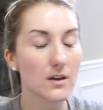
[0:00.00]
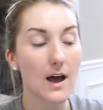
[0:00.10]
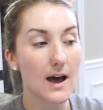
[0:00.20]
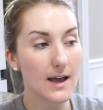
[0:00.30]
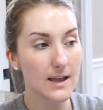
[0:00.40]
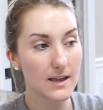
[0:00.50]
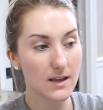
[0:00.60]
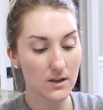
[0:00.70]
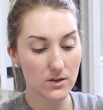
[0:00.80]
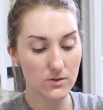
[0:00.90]

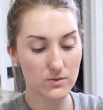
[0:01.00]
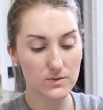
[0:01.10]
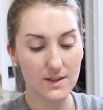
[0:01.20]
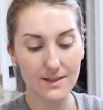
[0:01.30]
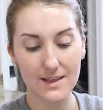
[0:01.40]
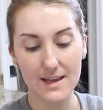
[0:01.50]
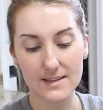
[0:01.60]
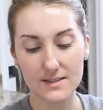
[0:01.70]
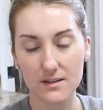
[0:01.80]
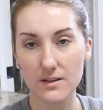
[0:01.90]
I use
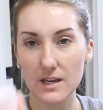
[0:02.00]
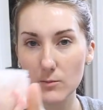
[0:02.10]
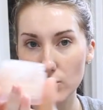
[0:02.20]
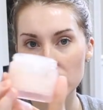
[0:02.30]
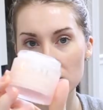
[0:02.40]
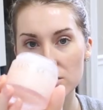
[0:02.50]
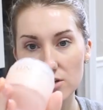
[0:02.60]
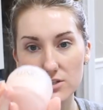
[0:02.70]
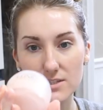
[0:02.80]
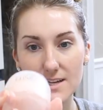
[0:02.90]
this, the Clinique Moisture
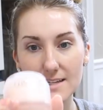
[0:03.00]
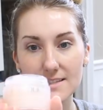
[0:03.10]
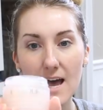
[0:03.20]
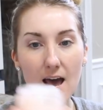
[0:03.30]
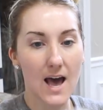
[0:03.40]
Surge Intense.